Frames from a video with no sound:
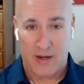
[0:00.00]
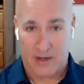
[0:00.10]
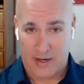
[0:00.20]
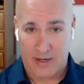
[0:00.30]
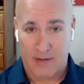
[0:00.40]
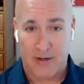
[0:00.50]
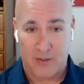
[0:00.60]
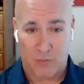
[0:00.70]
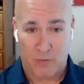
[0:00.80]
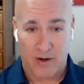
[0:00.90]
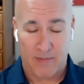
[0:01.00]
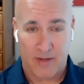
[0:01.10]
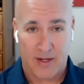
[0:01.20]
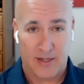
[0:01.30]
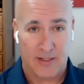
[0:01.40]
you need to commit to working
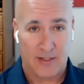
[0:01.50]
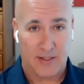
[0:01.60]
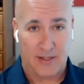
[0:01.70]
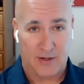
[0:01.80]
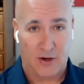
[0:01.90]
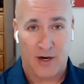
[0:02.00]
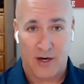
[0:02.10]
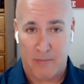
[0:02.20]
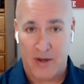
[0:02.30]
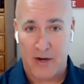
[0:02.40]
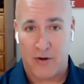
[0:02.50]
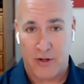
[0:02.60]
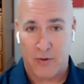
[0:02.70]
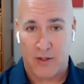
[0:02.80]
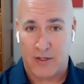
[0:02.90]
because they're going to depend on
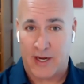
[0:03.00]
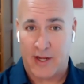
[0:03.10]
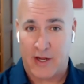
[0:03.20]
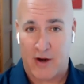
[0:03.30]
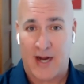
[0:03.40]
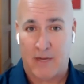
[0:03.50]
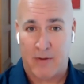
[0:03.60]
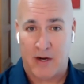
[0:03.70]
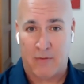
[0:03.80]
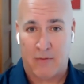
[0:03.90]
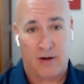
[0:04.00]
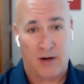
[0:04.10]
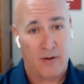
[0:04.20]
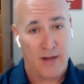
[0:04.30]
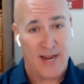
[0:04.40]
you. And the second you're not dependable, they're going to
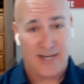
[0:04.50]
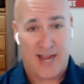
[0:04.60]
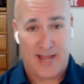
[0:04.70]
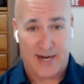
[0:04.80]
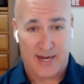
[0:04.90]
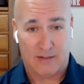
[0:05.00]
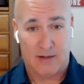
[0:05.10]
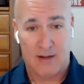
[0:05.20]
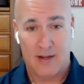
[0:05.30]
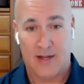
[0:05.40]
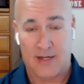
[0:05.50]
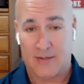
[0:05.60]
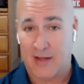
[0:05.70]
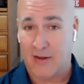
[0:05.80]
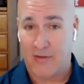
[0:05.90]
go to the next guy that is. And
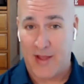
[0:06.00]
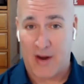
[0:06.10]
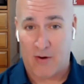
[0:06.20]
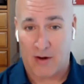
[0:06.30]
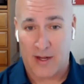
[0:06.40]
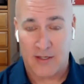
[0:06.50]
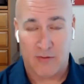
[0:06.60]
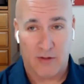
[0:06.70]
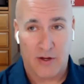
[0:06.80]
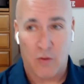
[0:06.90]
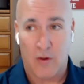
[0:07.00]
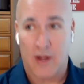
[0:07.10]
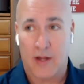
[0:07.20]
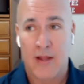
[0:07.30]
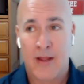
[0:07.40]
so I learned that hard lesson really
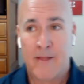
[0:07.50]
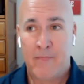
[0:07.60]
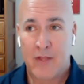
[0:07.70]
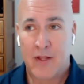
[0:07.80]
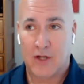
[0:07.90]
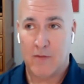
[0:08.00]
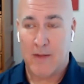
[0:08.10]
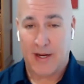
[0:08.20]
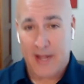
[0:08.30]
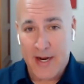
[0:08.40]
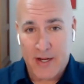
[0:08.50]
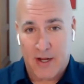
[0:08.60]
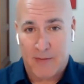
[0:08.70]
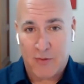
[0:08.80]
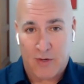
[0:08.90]
quick. So my
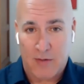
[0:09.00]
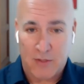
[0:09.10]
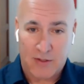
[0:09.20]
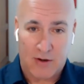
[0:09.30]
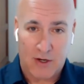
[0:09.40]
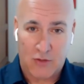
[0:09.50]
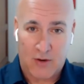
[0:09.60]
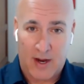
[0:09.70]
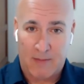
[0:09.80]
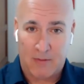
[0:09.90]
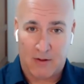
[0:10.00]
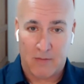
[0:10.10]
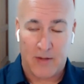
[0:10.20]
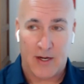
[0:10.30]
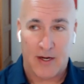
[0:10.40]
income stream was starting to dry up a little
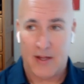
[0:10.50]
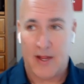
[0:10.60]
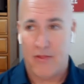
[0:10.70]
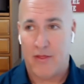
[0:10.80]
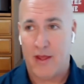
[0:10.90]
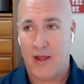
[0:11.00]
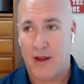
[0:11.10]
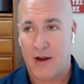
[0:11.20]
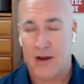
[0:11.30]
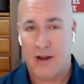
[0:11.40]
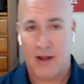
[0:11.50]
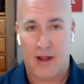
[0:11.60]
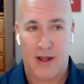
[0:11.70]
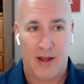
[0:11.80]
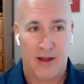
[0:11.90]
bit. And then
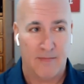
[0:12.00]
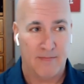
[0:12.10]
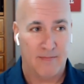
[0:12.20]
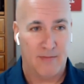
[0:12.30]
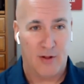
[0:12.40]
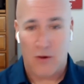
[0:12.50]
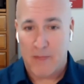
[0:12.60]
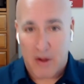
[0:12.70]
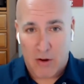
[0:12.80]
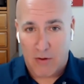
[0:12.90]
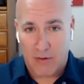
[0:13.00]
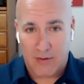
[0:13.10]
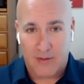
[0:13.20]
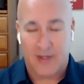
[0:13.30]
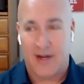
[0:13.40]
um, lo and
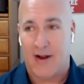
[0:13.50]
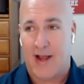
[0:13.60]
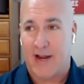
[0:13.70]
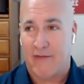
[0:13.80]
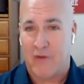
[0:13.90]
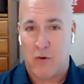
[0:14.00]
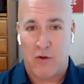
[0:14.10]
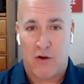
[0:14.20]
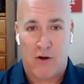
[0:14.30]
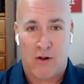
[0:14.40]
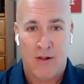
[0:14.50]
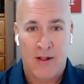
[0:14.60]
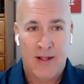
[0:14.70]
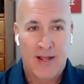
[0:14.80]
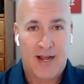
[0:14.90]
behold, you know, I get a phone call
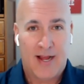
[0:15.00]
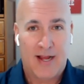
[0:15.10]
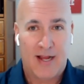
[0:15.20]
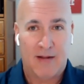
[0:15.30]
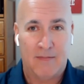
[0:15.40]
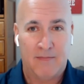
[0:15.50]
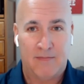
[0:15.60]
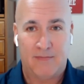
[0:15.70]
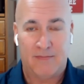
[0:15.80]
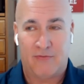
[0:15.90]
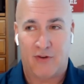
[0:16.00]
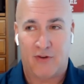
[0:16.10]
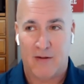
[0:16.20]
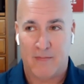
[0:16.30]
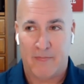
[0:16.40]
um,
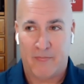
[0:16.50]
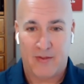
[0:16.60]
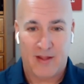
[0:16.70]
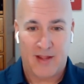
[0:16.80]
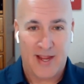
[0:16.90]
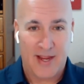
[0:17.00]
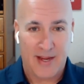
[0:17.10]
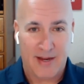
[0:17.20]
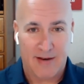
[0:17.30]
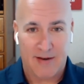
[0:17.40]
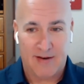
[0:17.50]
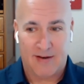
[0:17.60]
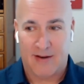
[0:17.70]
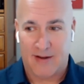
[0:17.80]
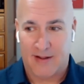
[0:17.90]
from a,
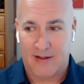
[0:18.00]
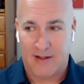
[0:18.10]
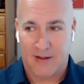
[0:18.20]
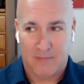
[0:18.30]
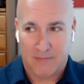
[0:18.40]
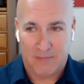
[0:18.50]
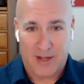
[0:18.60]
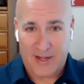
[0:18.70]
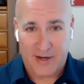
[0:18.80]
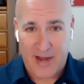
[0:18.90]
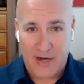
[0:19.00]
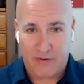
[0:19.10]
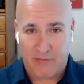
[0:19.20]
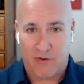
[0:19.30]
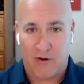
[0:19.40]
a, a
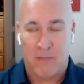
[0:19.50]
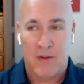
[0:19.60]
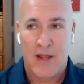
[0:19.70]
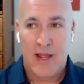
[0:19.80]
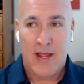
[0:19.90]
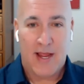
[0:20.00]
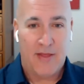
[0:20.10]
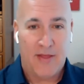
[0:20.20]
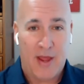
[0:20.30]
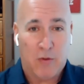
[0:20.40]
catastrophe firm, and they were